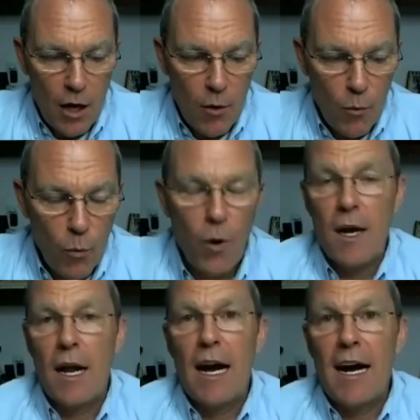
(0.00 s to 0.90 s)

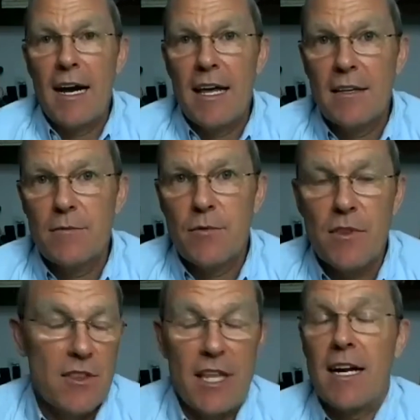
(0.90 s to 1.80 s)
what I
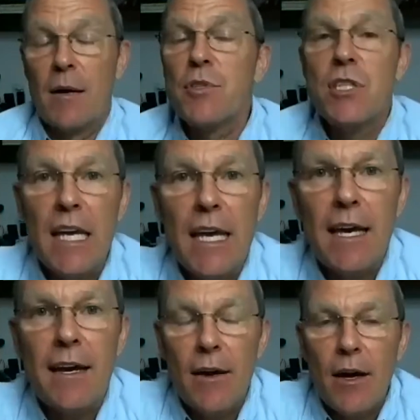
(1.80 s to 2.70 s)
think I'm
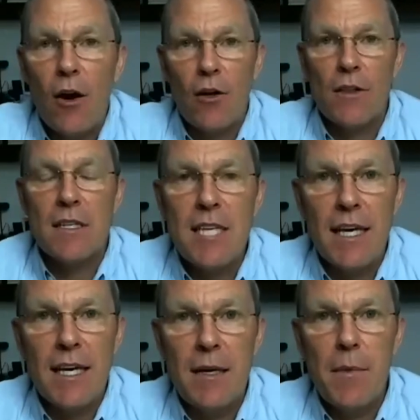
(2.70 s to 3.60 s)
seeing on the
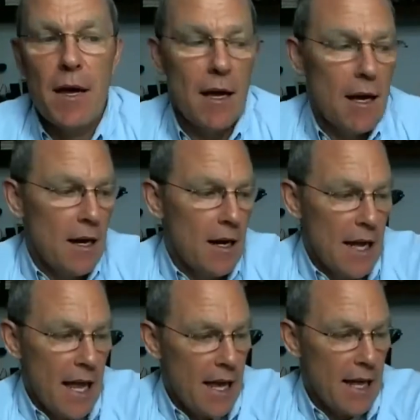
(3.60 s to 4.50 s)
team,
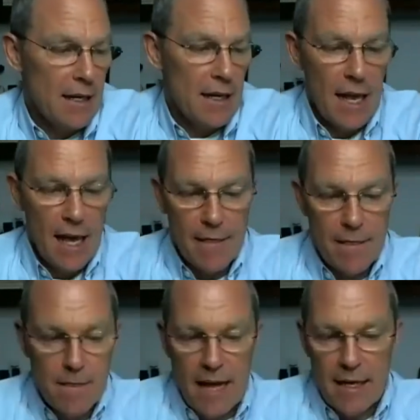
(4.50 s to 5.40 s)
and
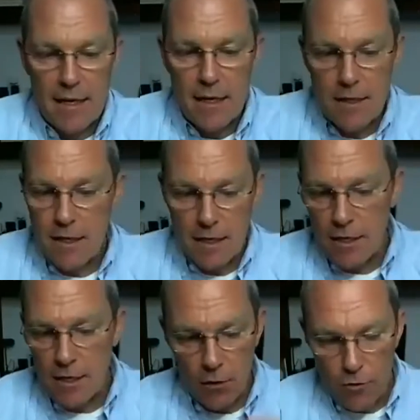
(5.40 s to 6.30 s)
that, you
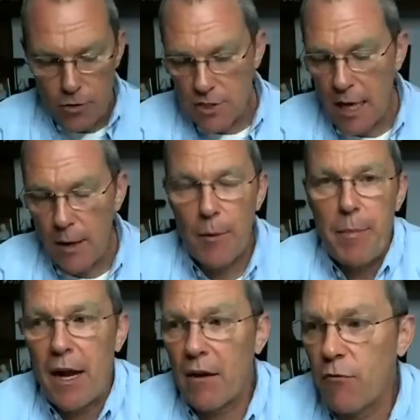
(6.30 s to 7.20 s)
know, Chris and I went
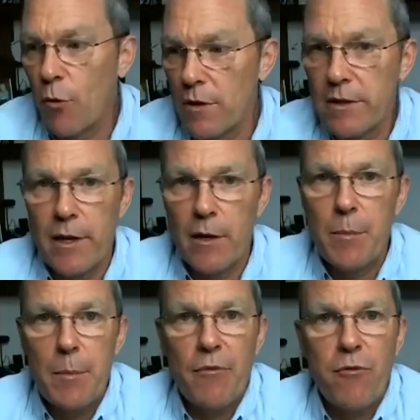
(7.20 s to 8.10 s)
back and forth a little
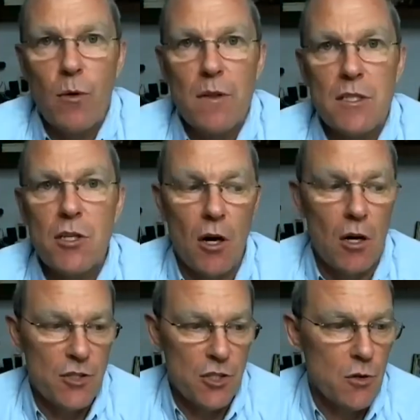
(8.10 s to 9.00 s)
bit before this call
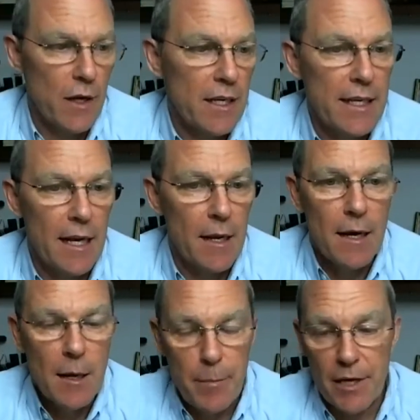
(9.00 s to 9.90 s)
just so I could get a
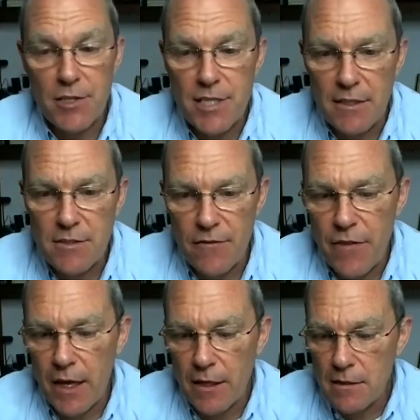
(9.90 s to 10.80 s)
better sense of
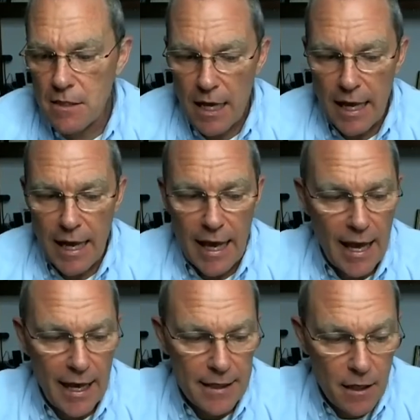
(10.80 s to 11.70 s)
things.
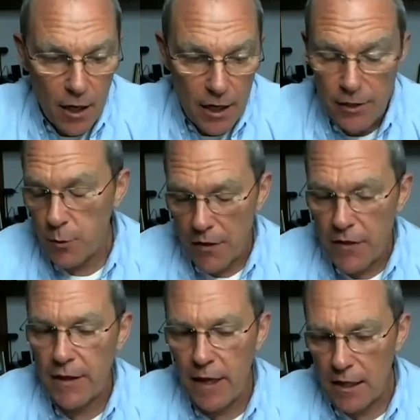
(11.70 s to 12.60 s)
And here's one
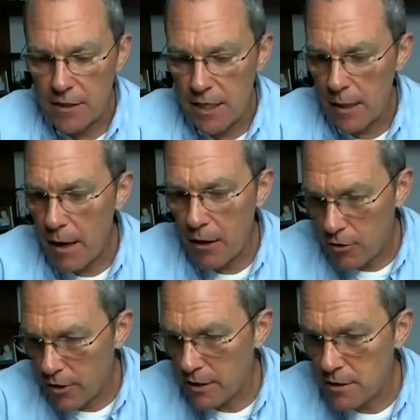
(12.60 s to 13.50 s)
thing that I'll say about
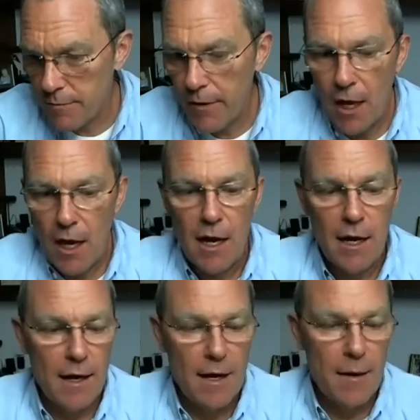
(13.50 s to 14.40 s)
Chris.
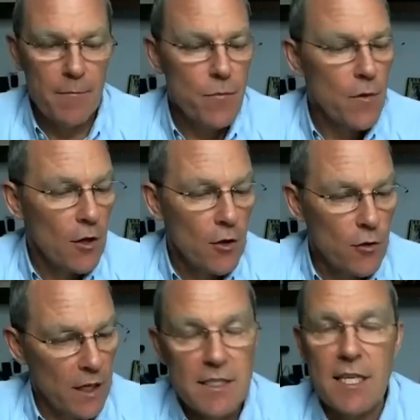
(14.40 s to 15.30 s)

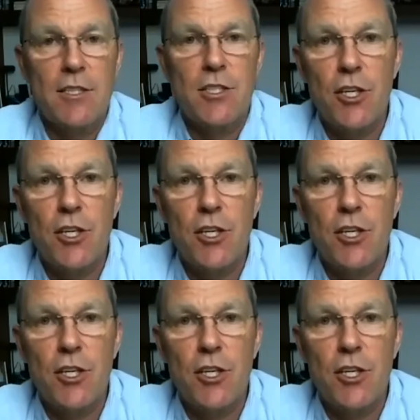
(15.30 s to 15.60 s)
Great sense of